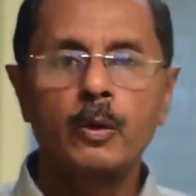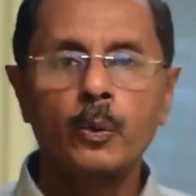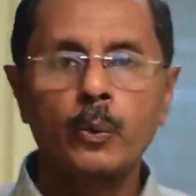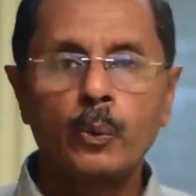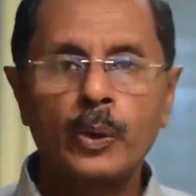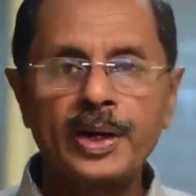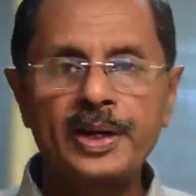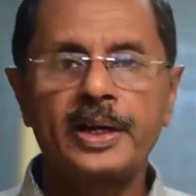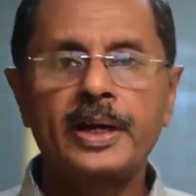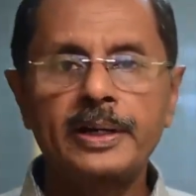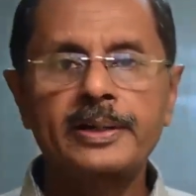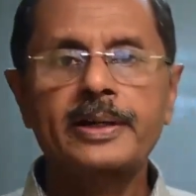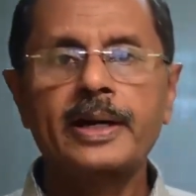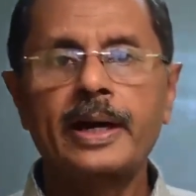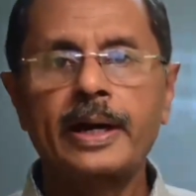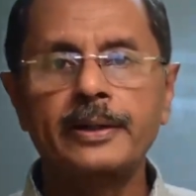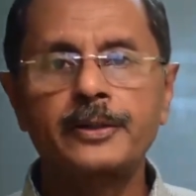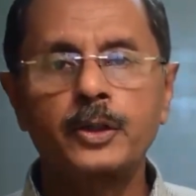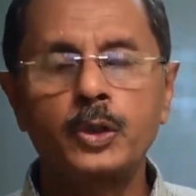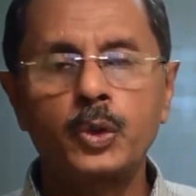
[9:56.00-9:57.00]
very
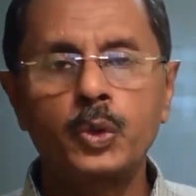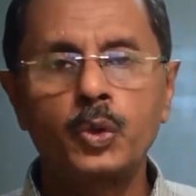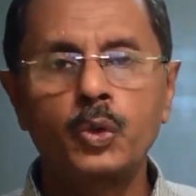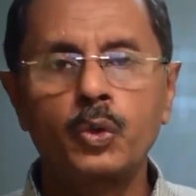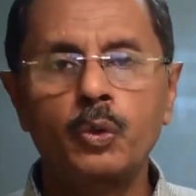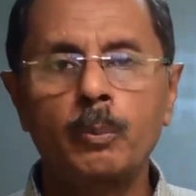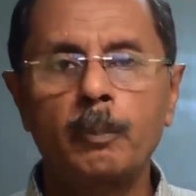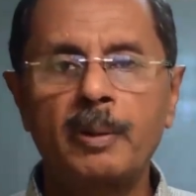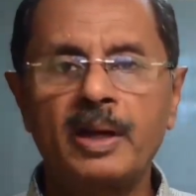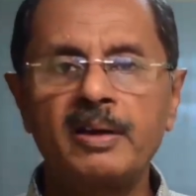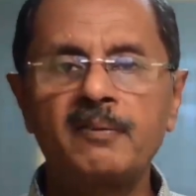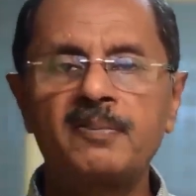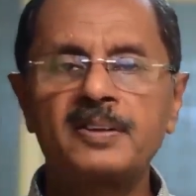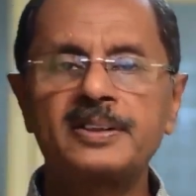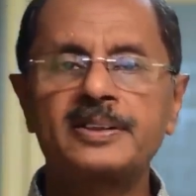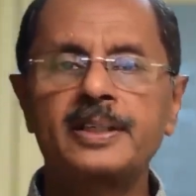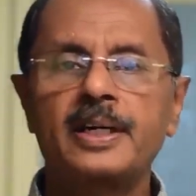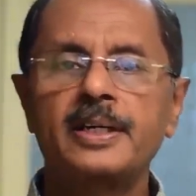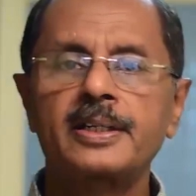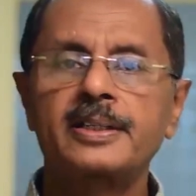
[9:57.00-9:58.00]
attractive
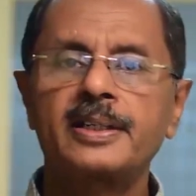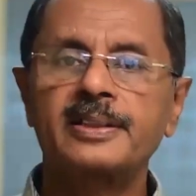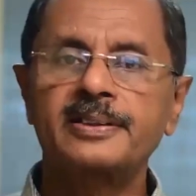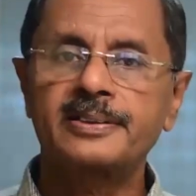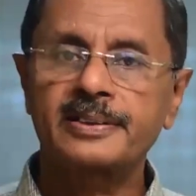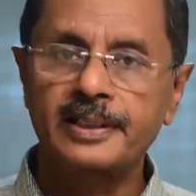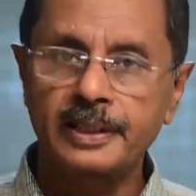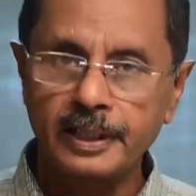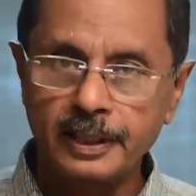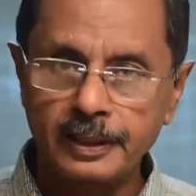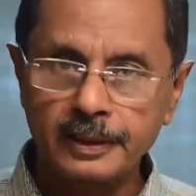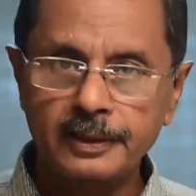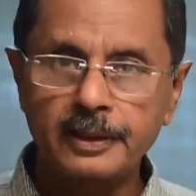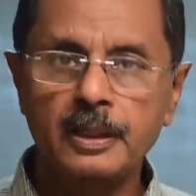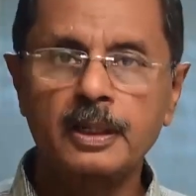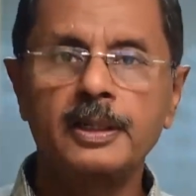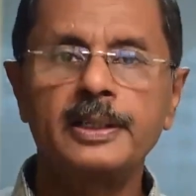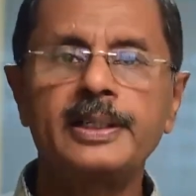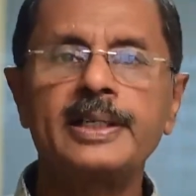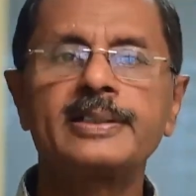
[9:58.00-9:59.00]
benefits under the
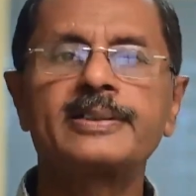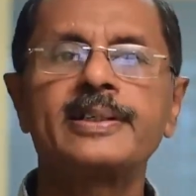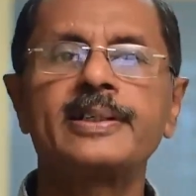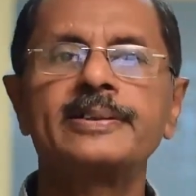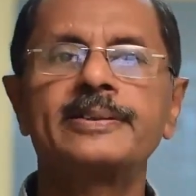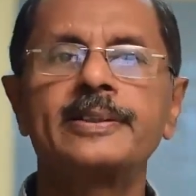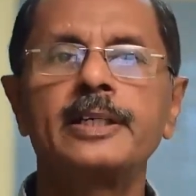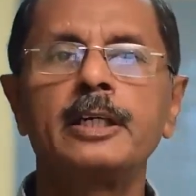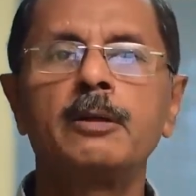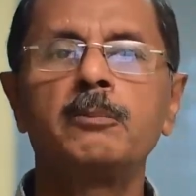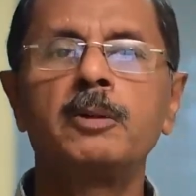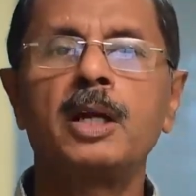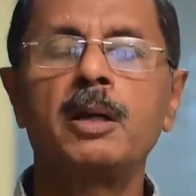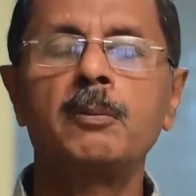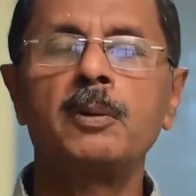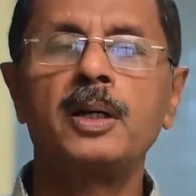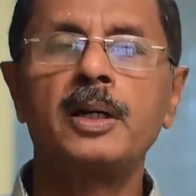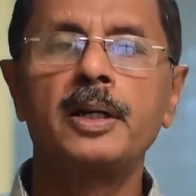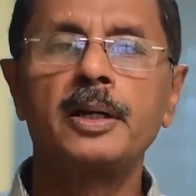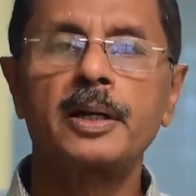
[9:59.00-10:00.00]
ESI scheme,
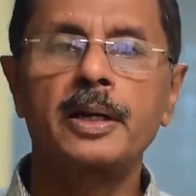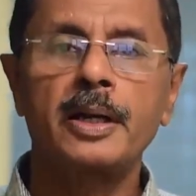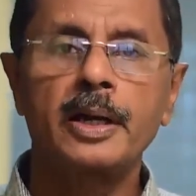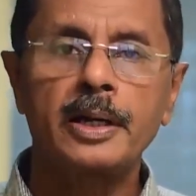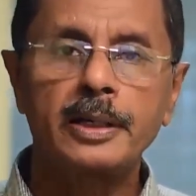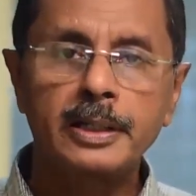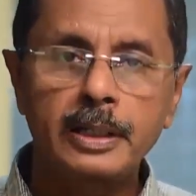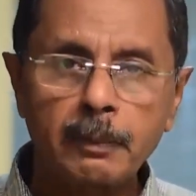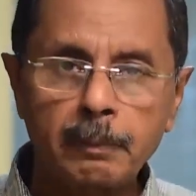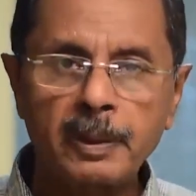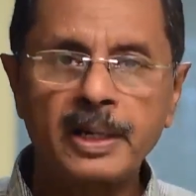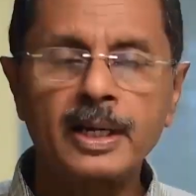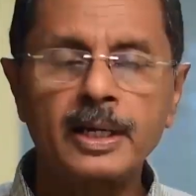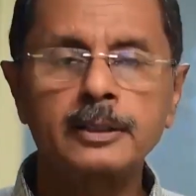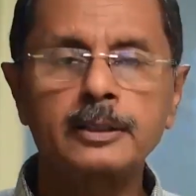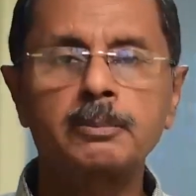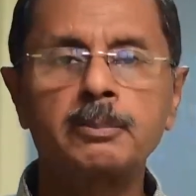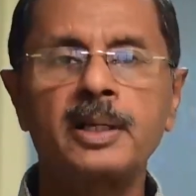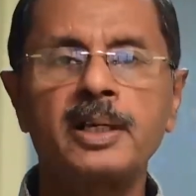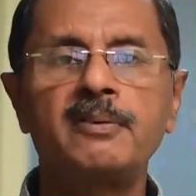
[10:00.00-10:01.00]
namely
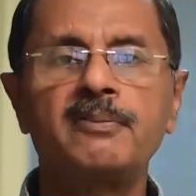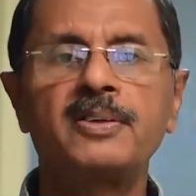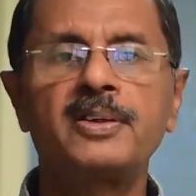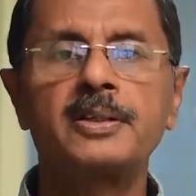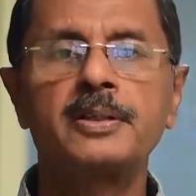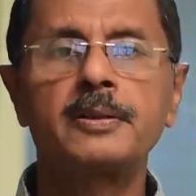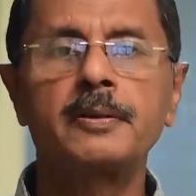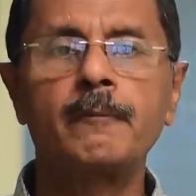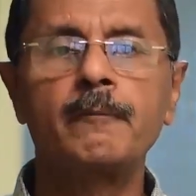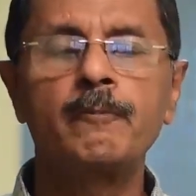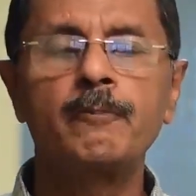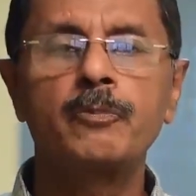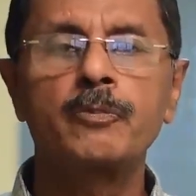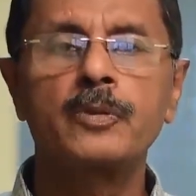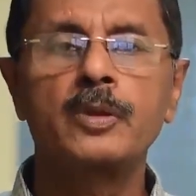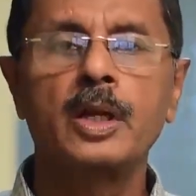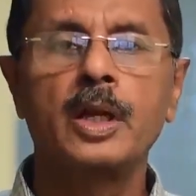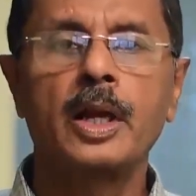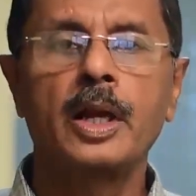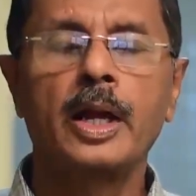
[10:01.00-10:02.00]
dependence benefit
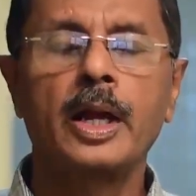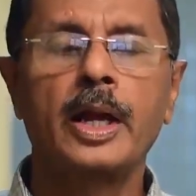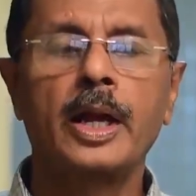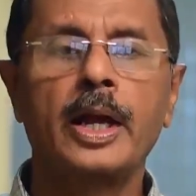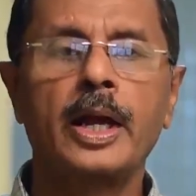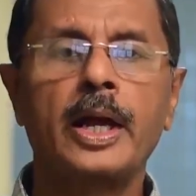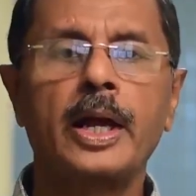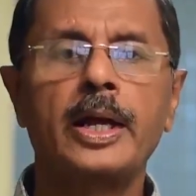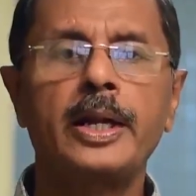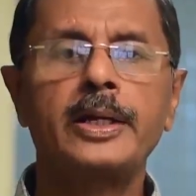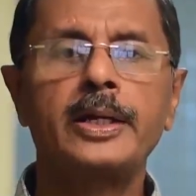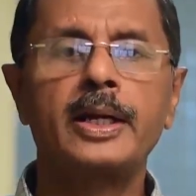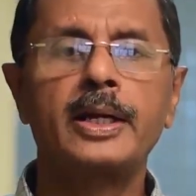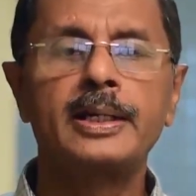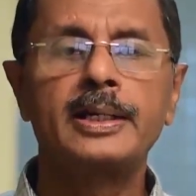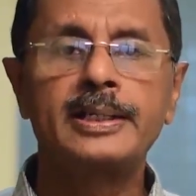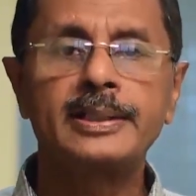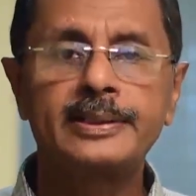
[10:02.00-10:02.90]
and